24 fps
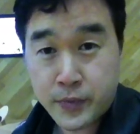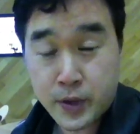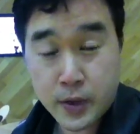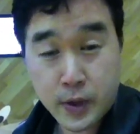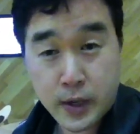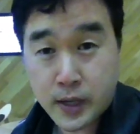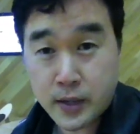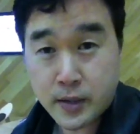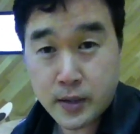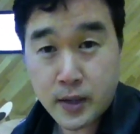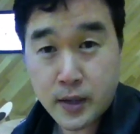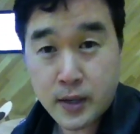
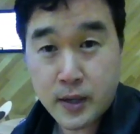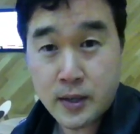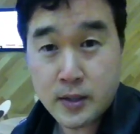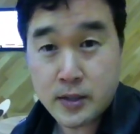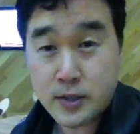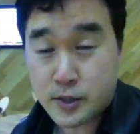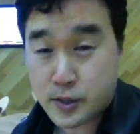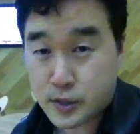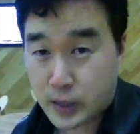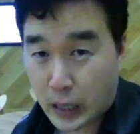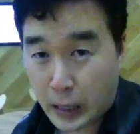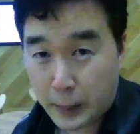Go ahead.
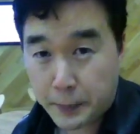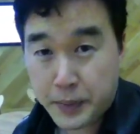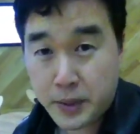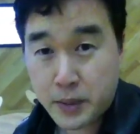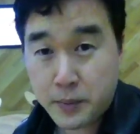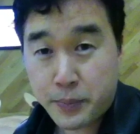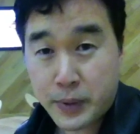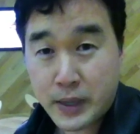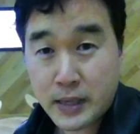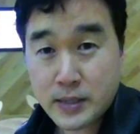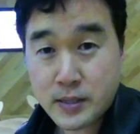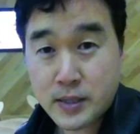Just copy
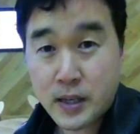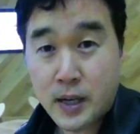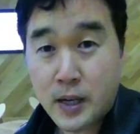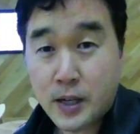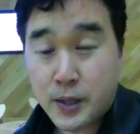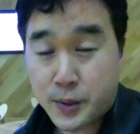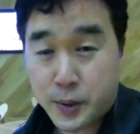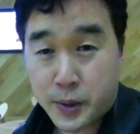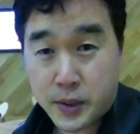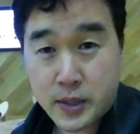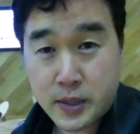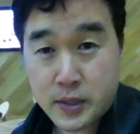and paste,
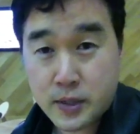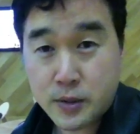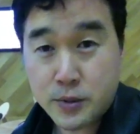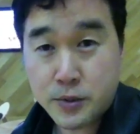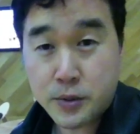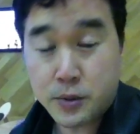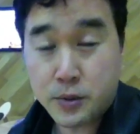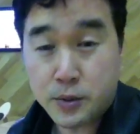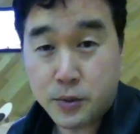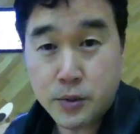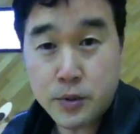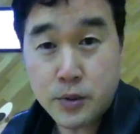throw it into
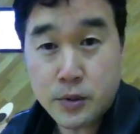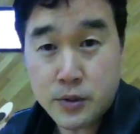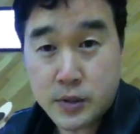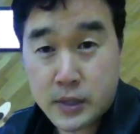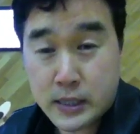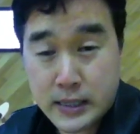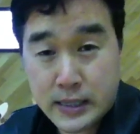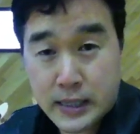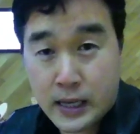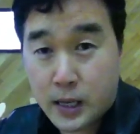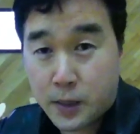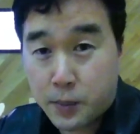Google. Google
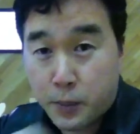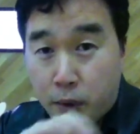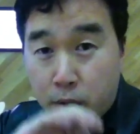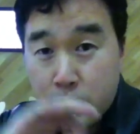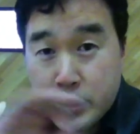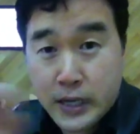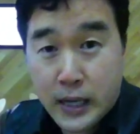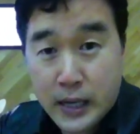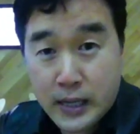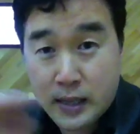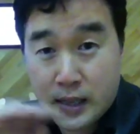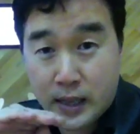can take
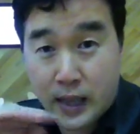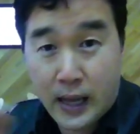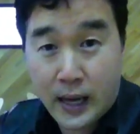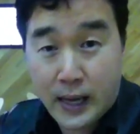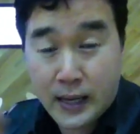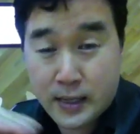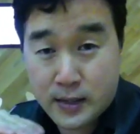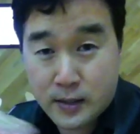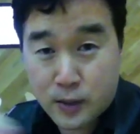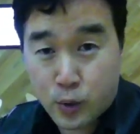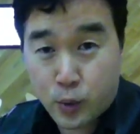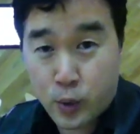
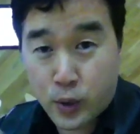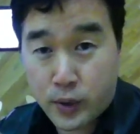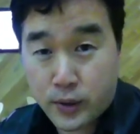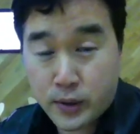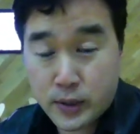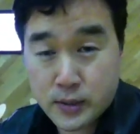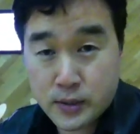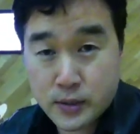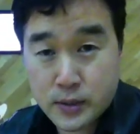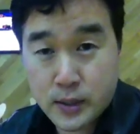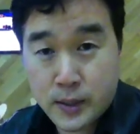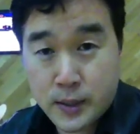multi-line
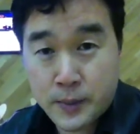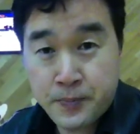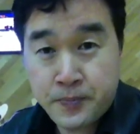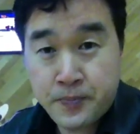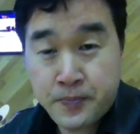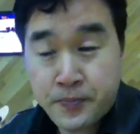queries.